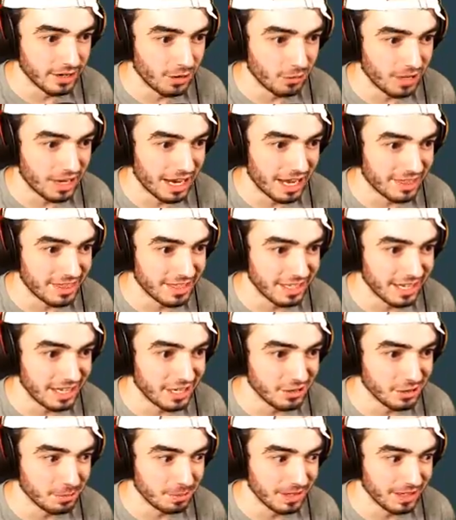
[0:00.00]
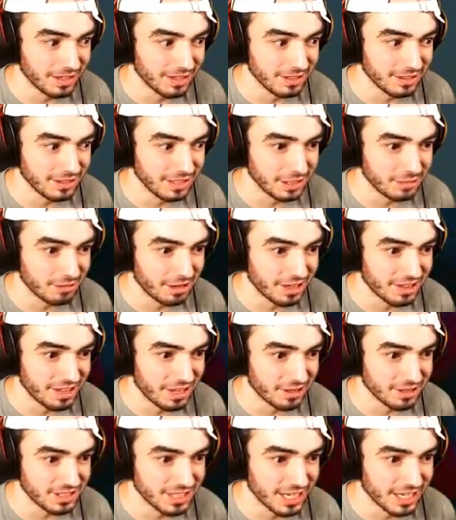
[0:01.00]
okay, I think I hear a player, like right on the
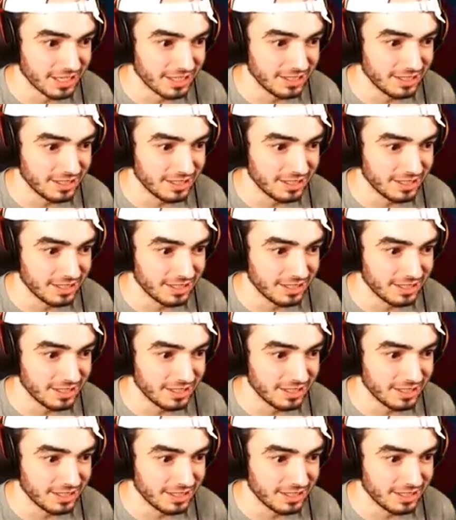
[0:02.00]
other side.